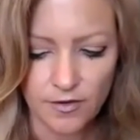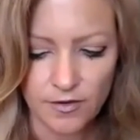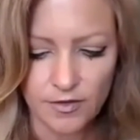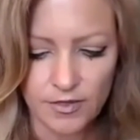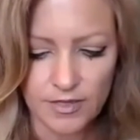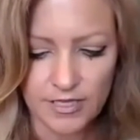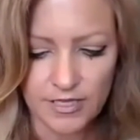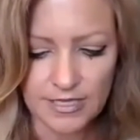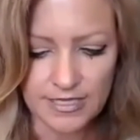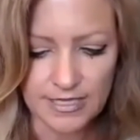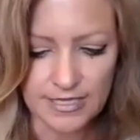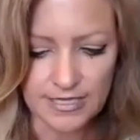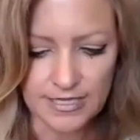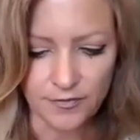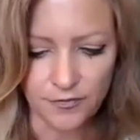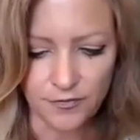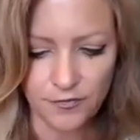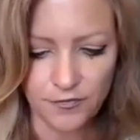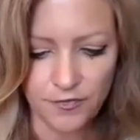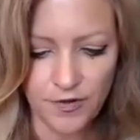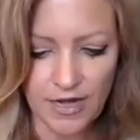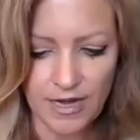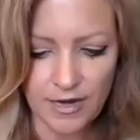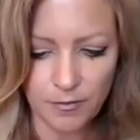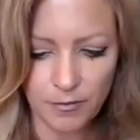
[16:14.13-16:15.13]
This is a
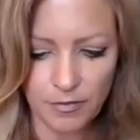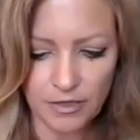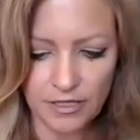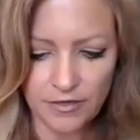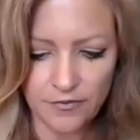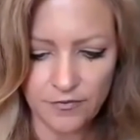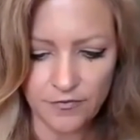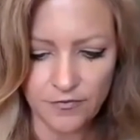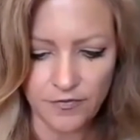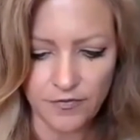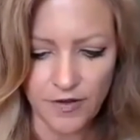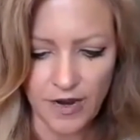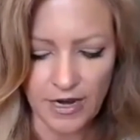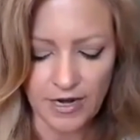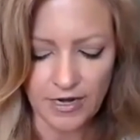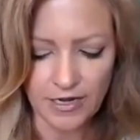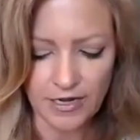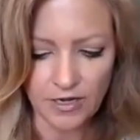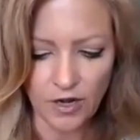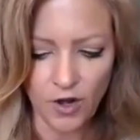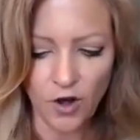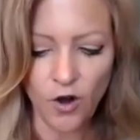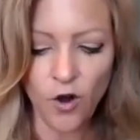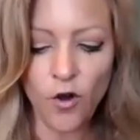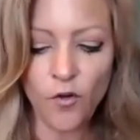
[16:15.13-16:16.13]
family
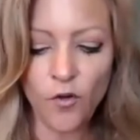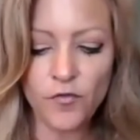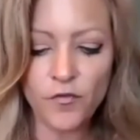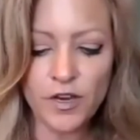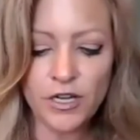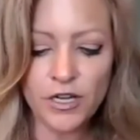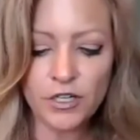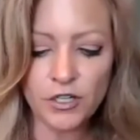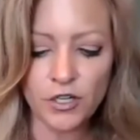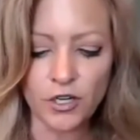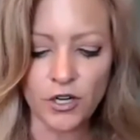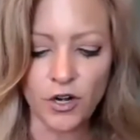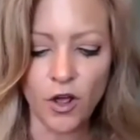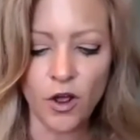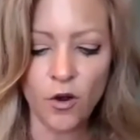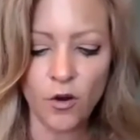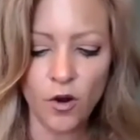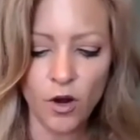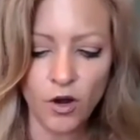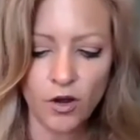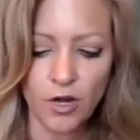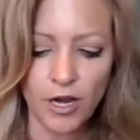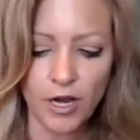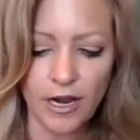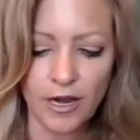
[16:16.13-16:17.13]
vine. Oh, vineyard.
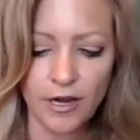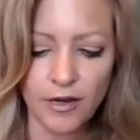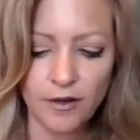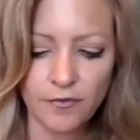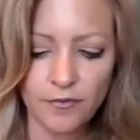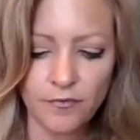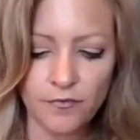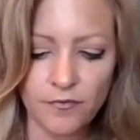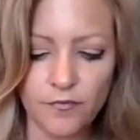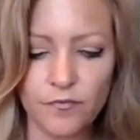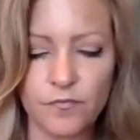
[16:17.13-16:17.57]
Oh, okay.